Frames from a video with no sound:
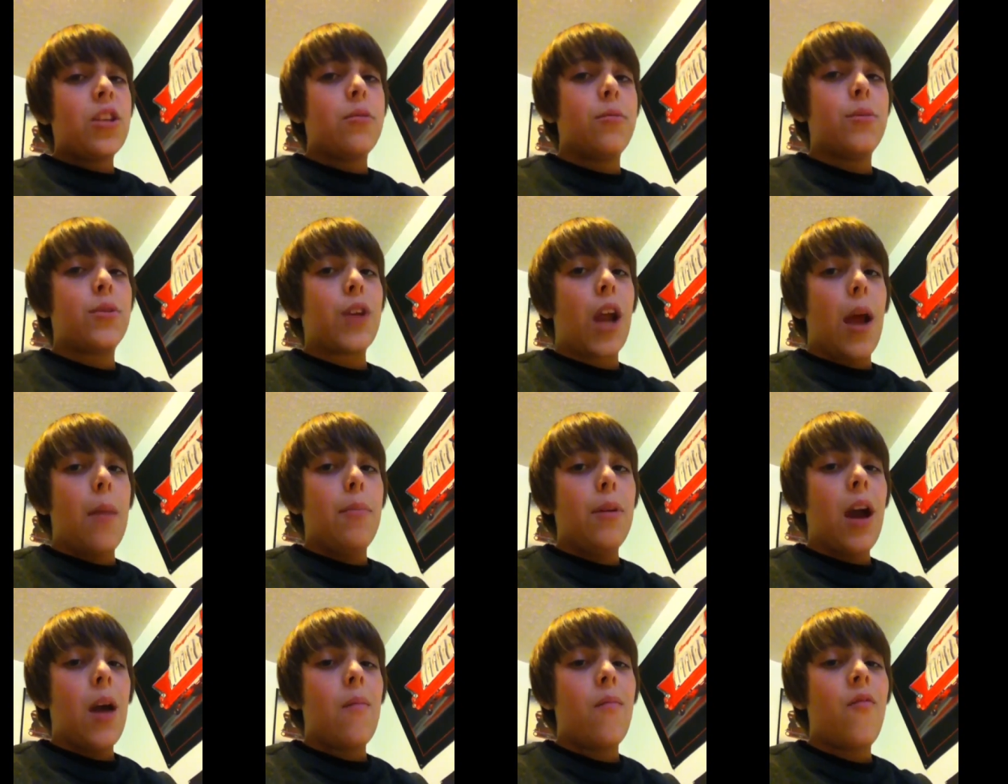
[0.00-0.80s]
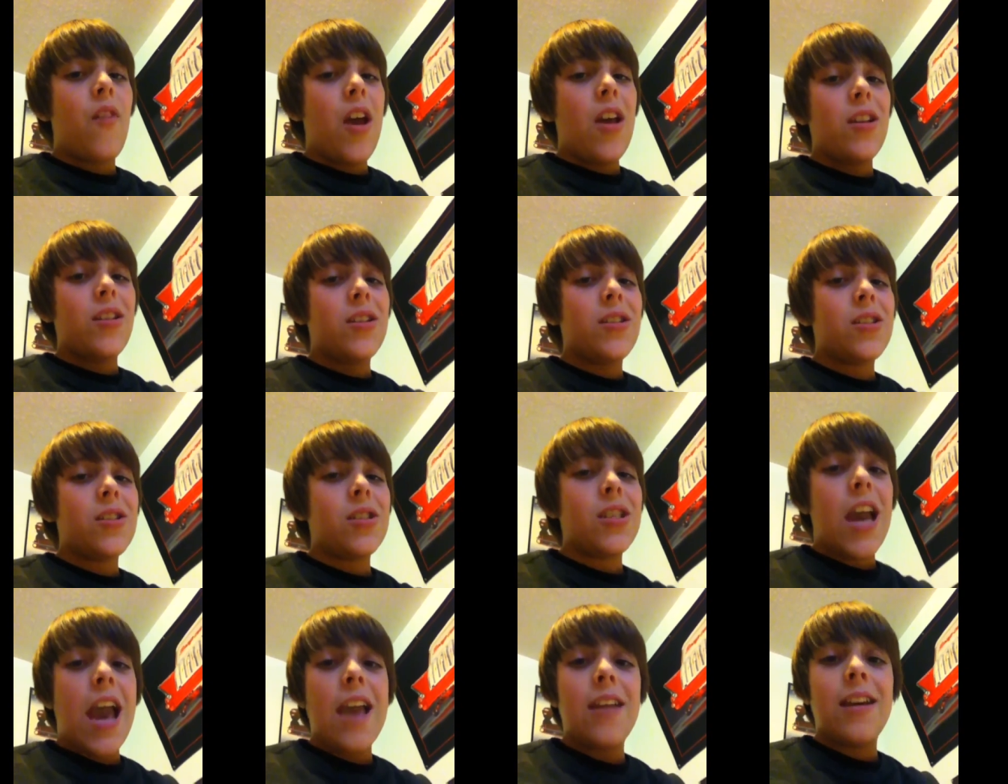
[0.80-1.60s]
subscribe, become a face.
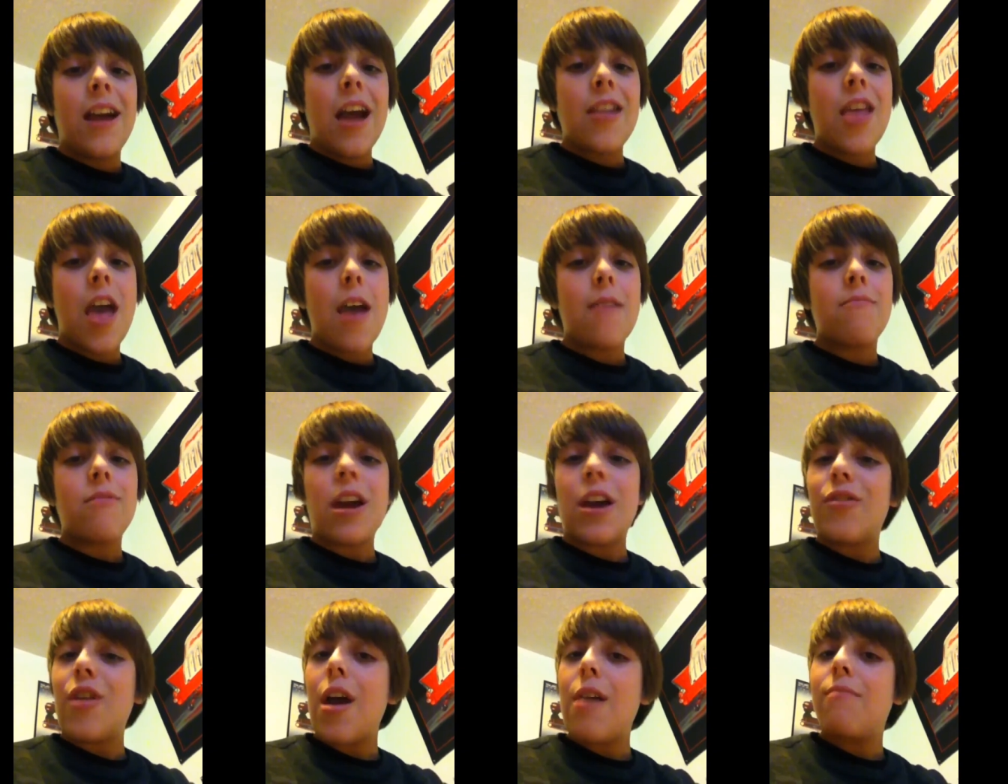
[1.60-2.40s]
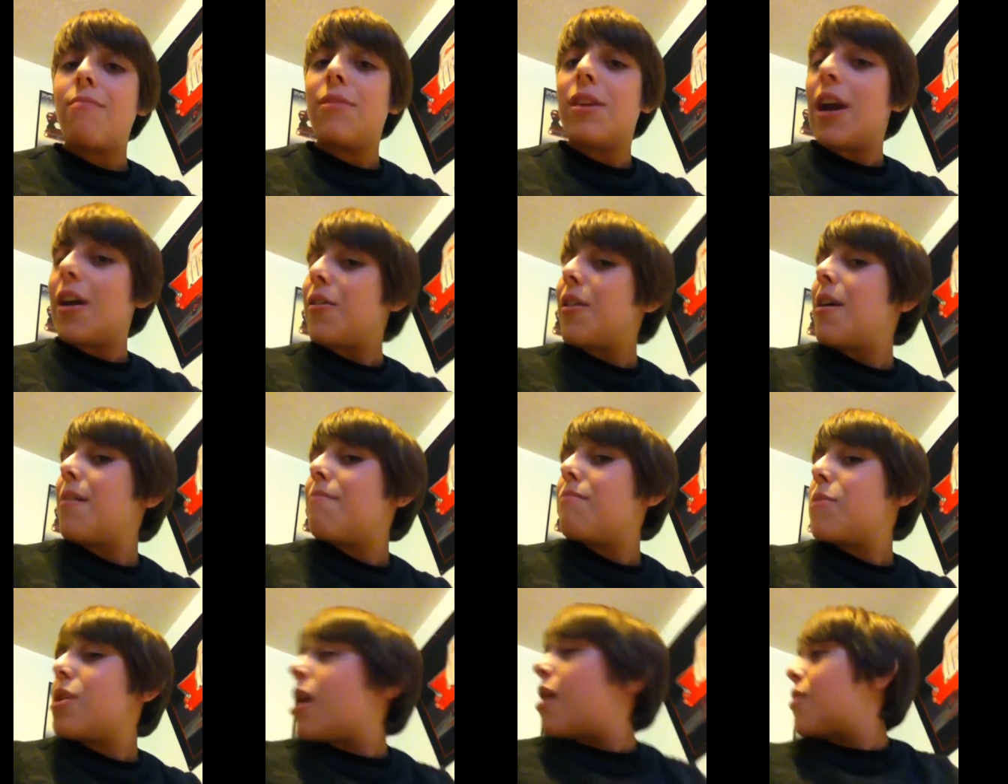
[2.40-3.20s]
Okay, got that? Got that? Got
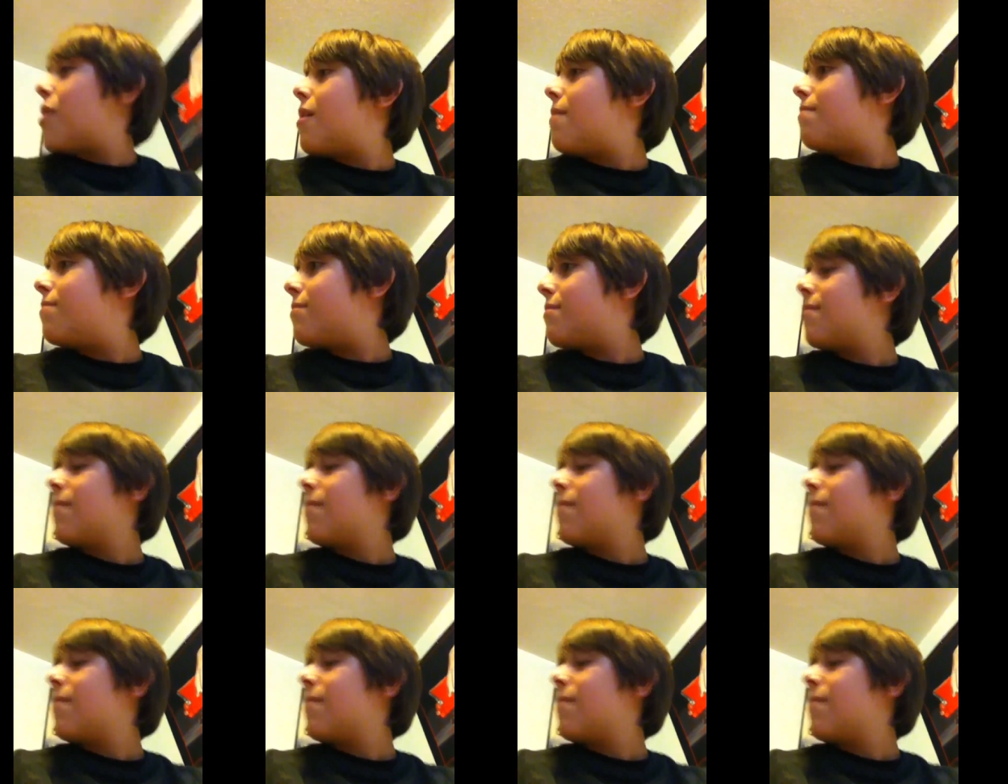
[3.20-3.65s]
that? Got that?